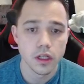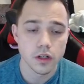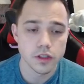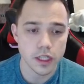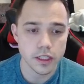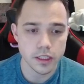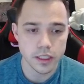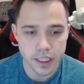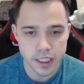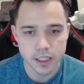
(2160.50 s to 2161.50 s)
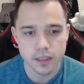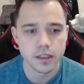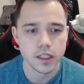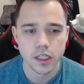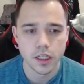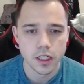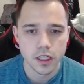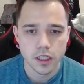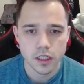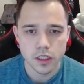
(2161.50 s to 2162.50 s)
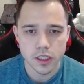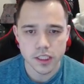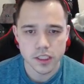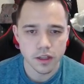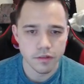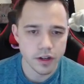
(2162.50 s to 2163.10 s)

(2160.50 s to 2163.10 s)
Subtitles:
Cresselia lead. This very